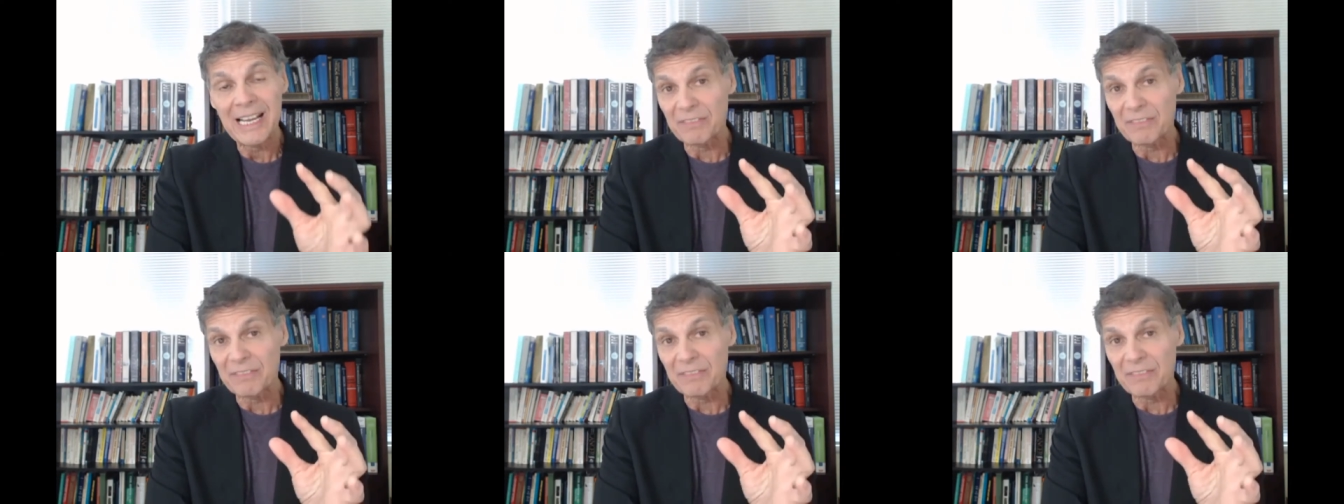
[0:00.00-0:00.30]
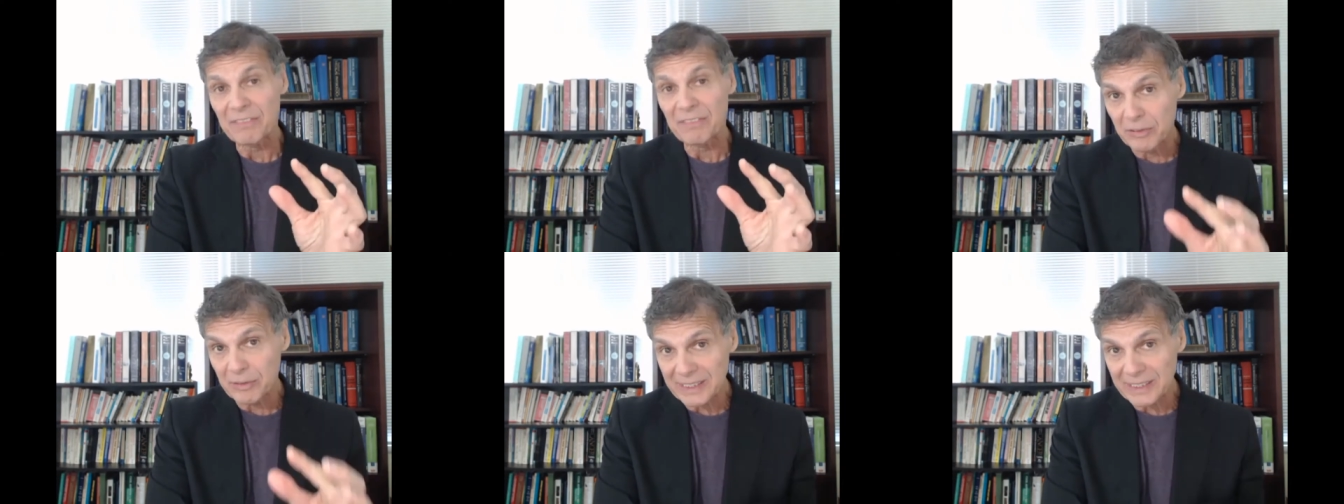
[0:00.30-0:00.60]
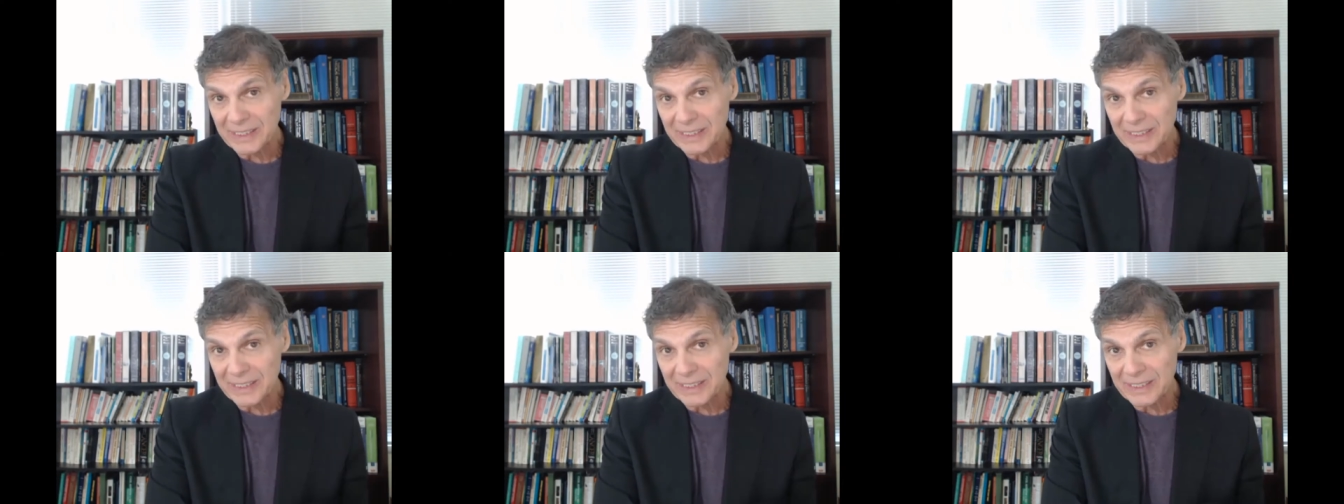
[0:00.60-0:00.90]
of
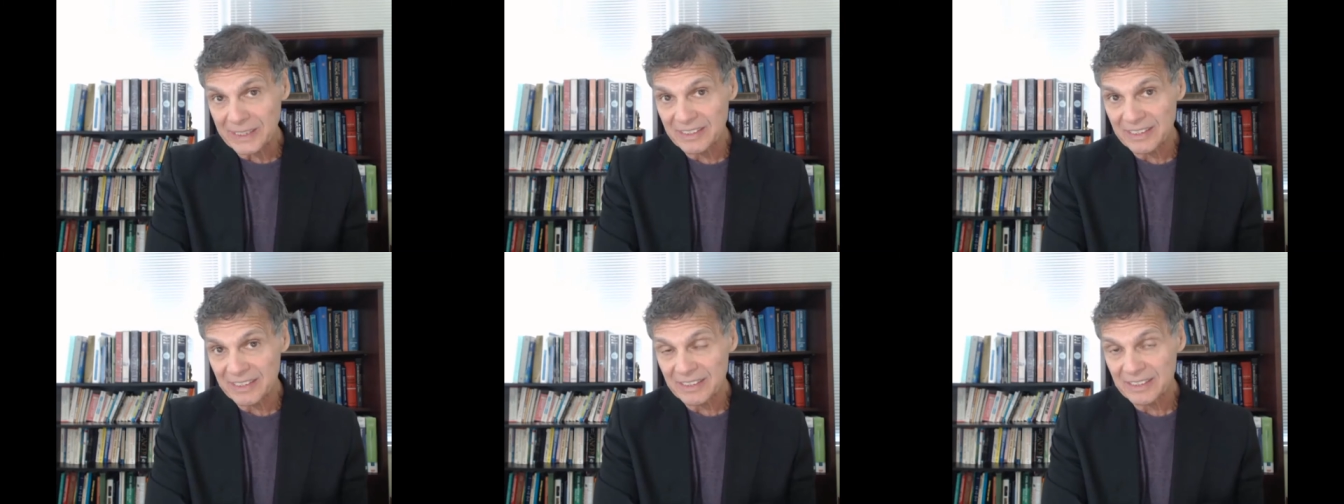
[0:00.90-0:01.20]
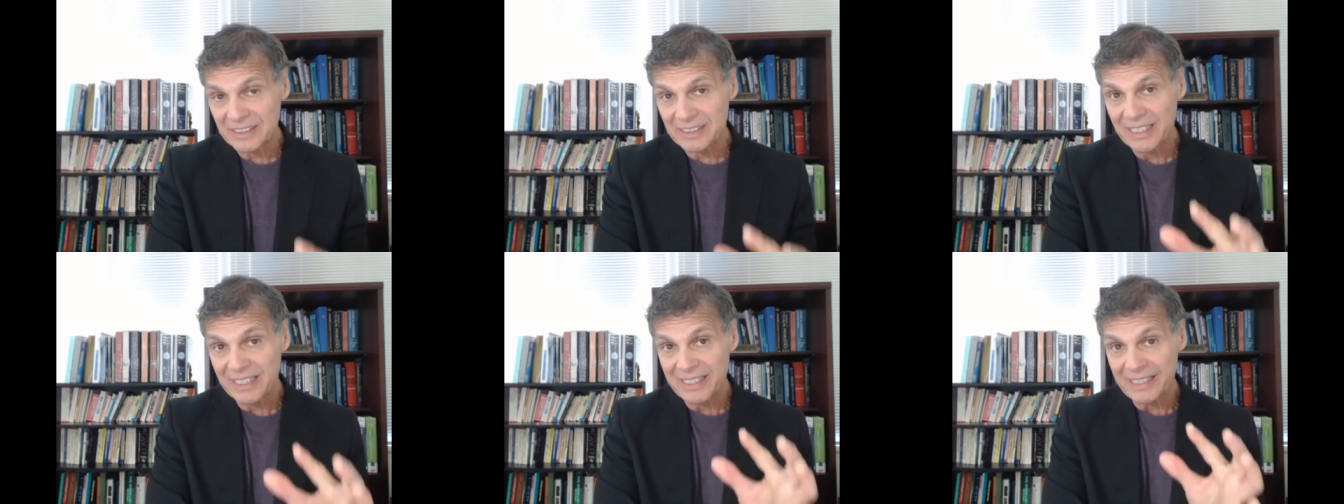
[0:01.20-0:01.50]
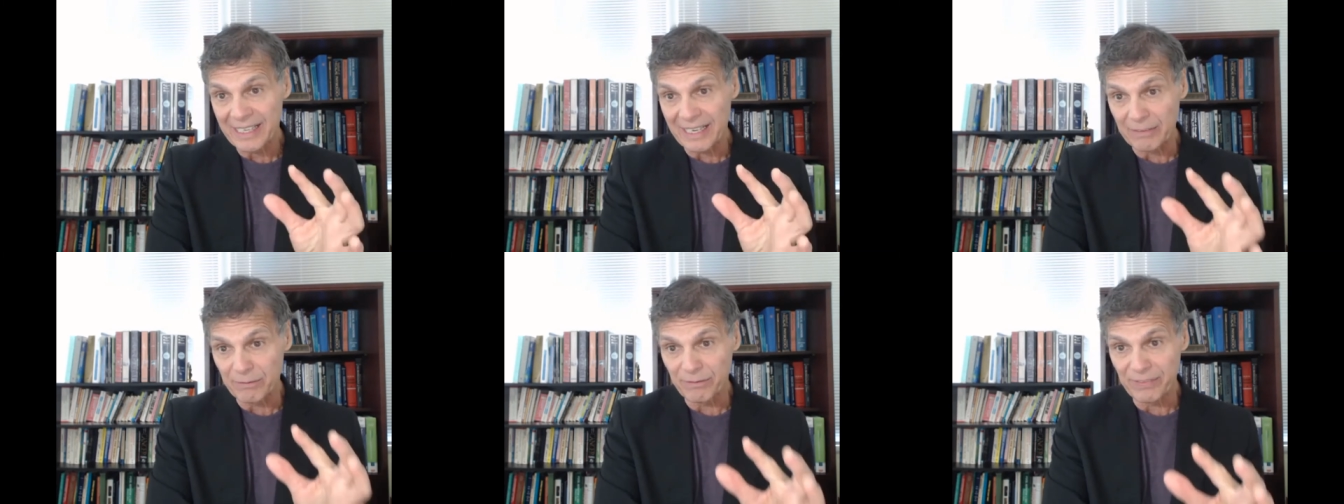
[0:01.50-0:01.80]
interleukin 6
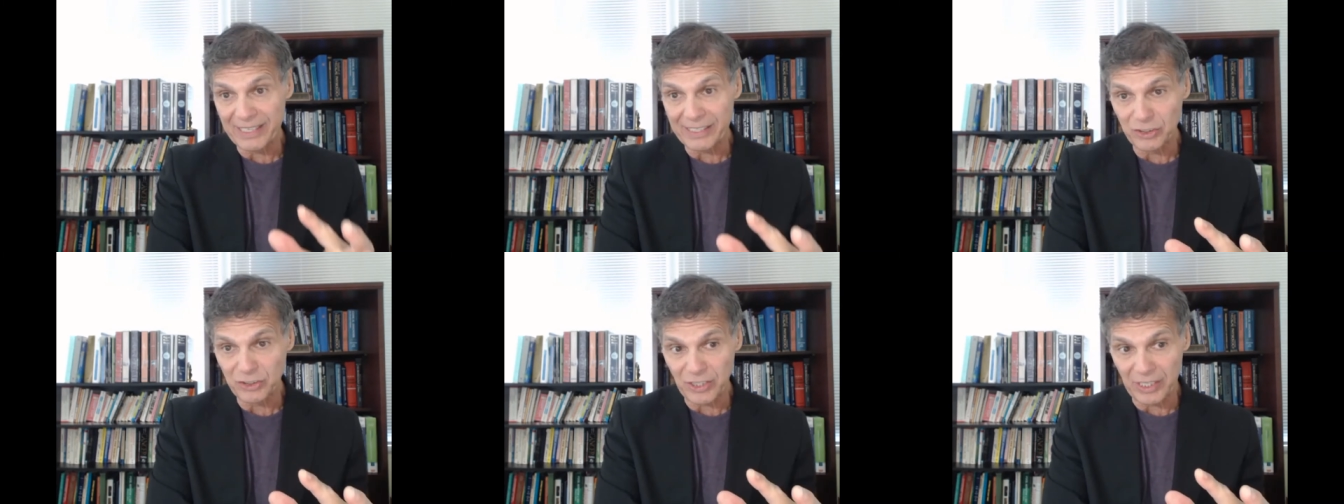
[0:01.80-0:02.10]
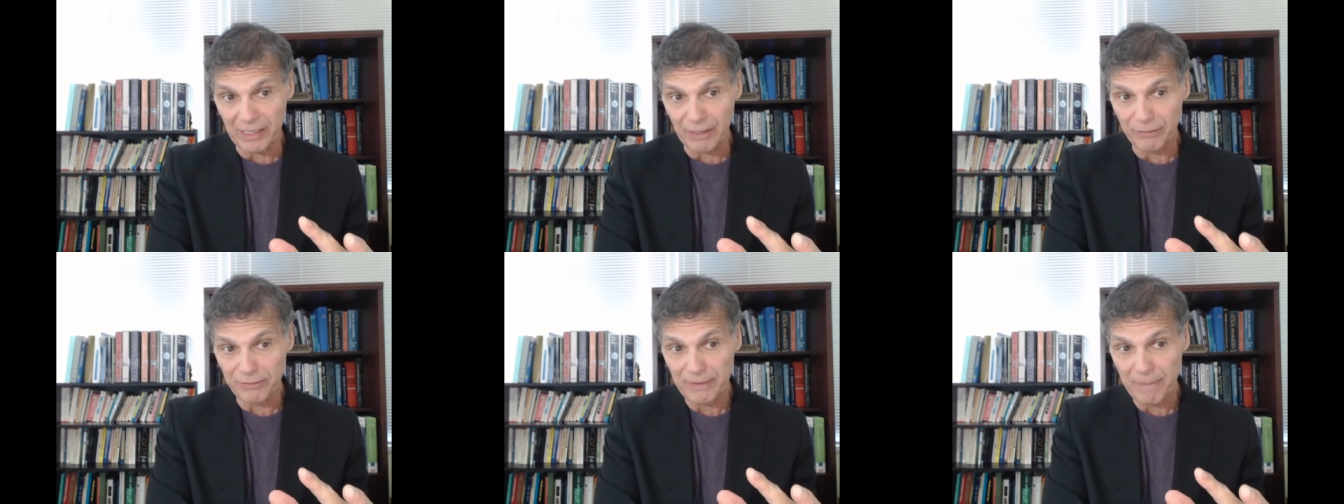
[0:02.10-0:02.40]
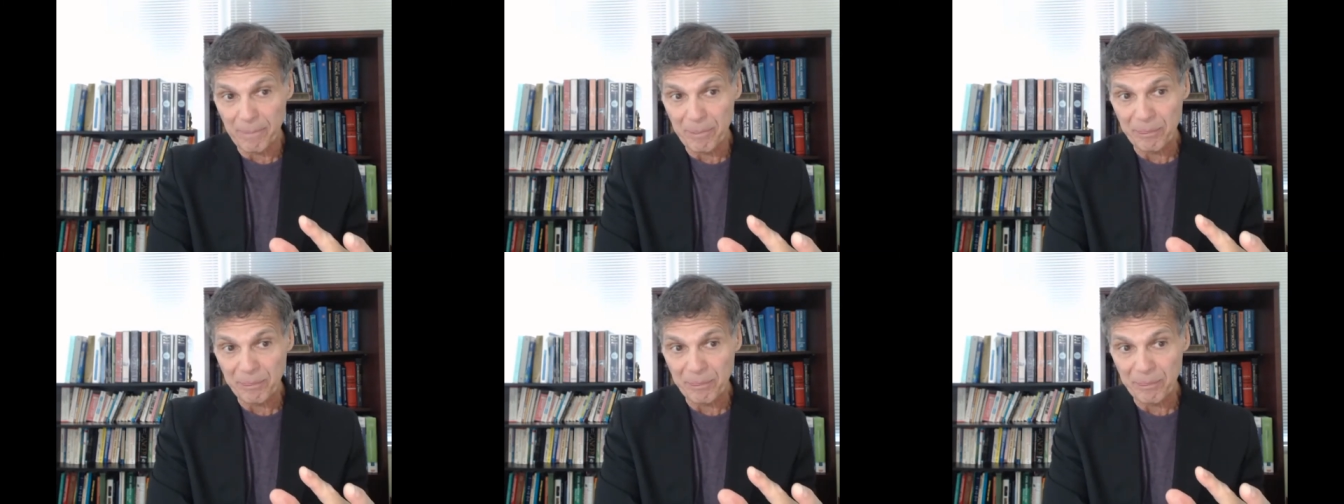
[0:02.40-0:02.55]
and VEGF.